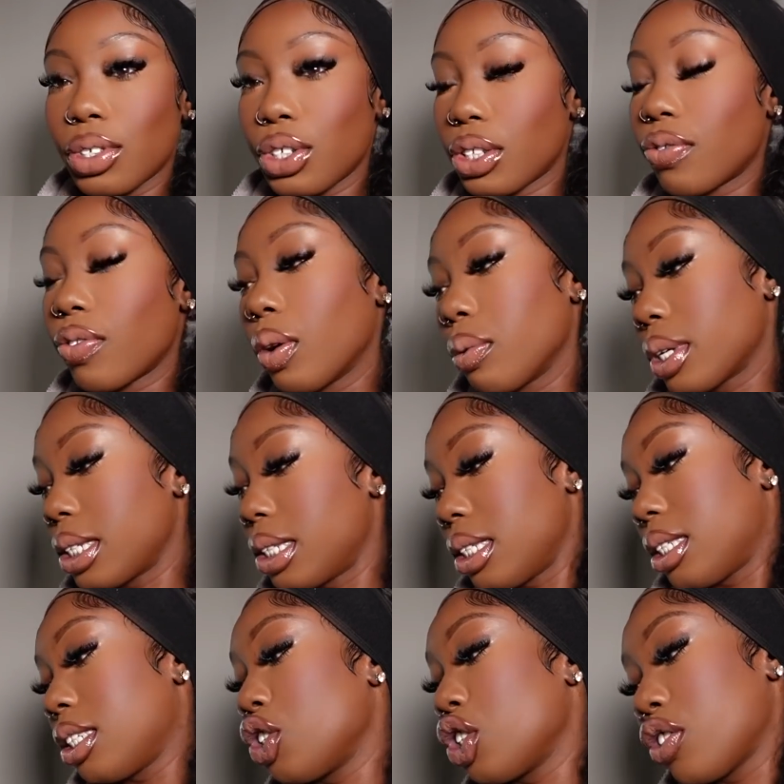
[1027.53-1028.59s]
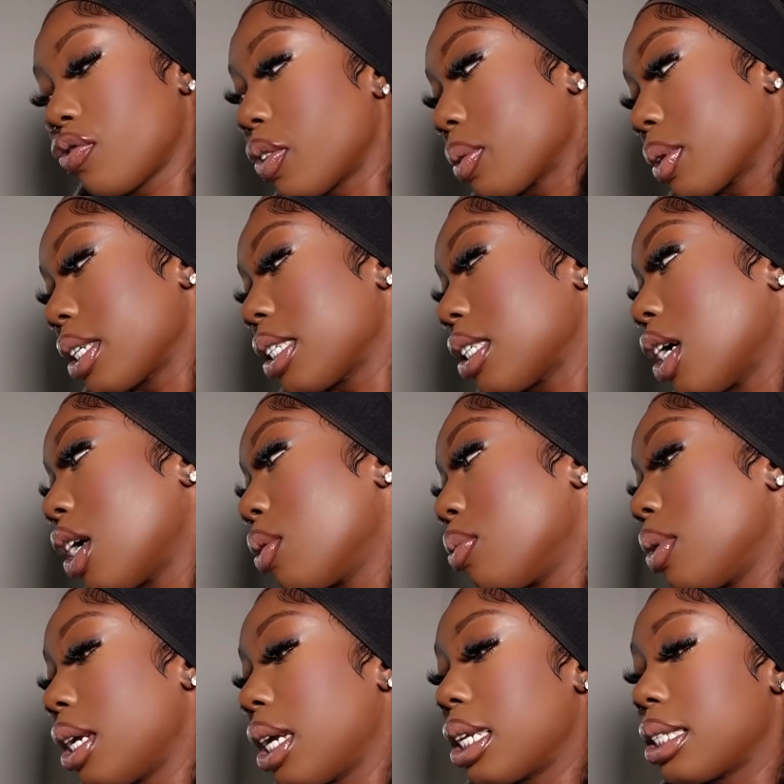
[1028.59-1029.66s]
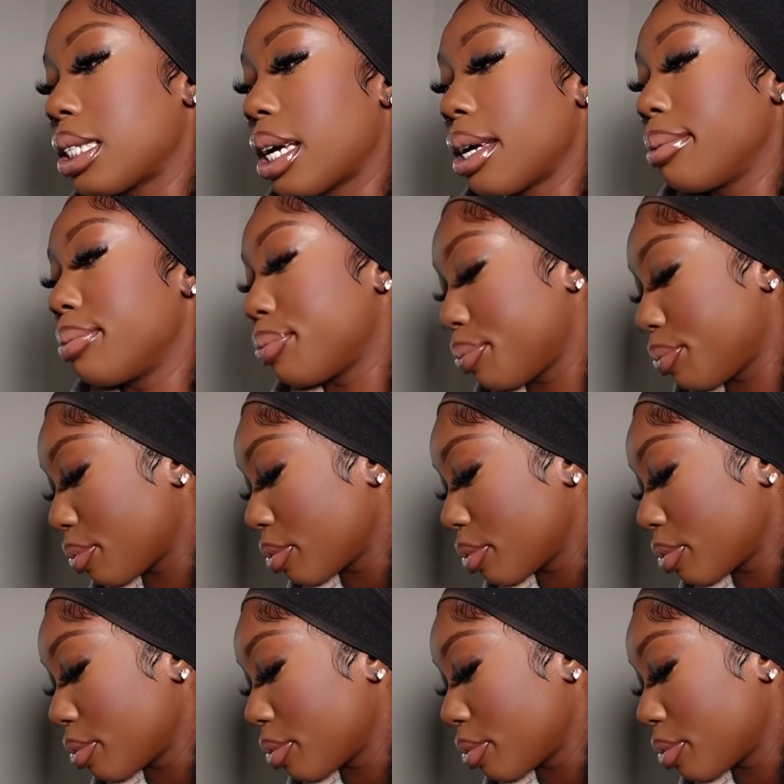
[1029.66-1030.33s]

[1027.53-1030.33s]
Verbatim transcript: just focus, just focus on one at a time.